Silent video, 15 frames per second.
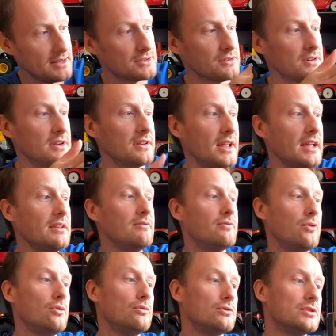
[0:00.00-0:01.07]
It's on a
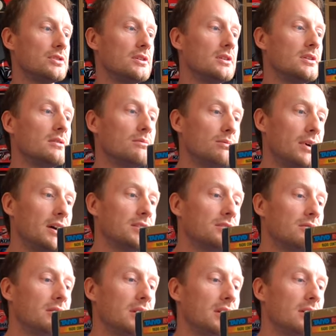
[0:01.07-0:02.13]
9-volt
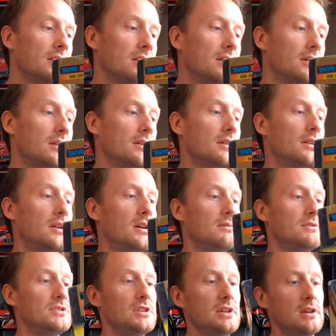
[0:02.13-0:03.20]
battery, and
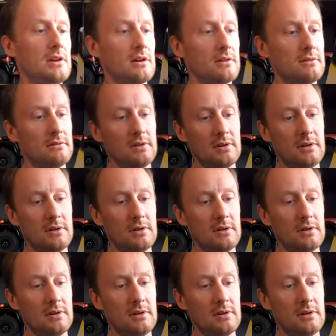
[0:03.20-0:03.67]
you see here,